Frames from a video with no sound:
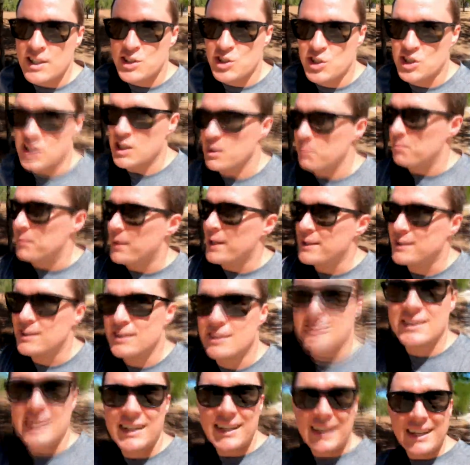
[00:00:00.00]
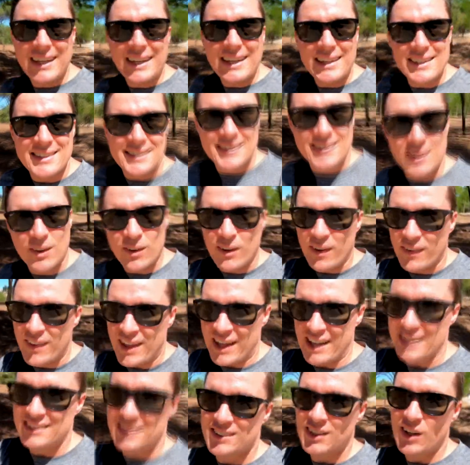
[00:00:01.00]
cheap places to eat and all of
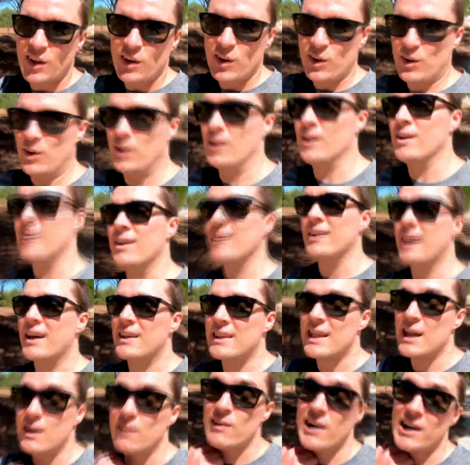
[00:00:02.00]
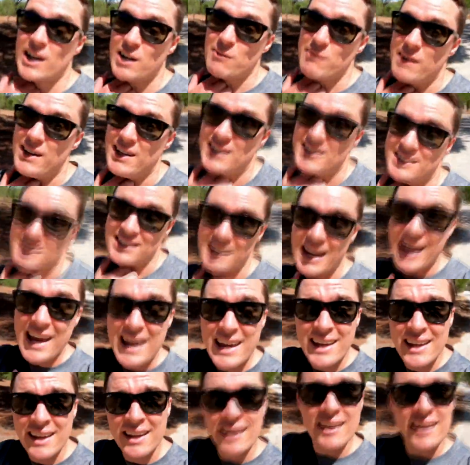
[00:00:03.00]
that. So like they recommended
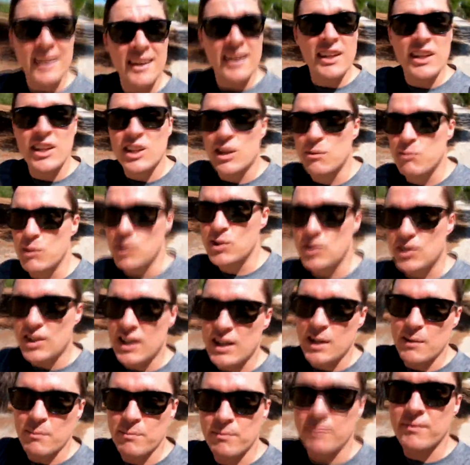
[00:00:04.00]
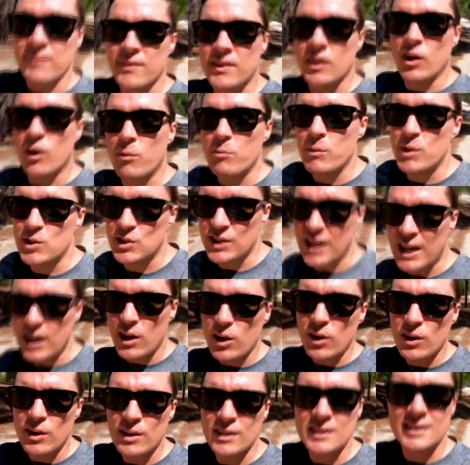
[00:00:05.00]
today the Museo
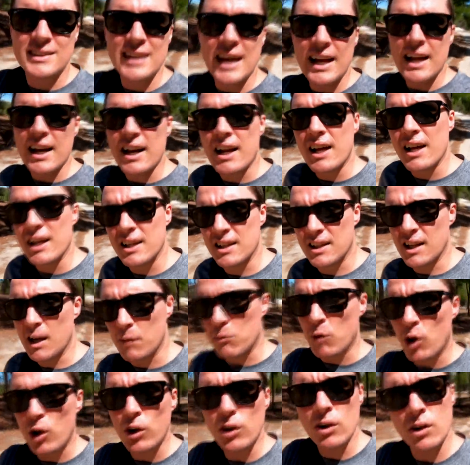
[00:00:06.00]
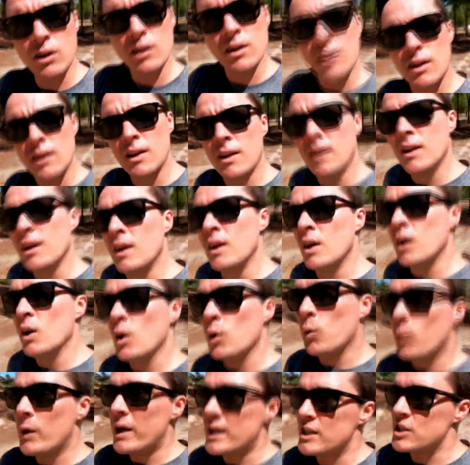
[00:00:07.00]
del Yamon,
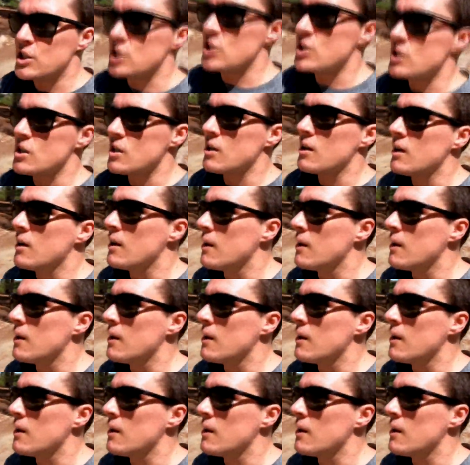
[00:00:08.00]
which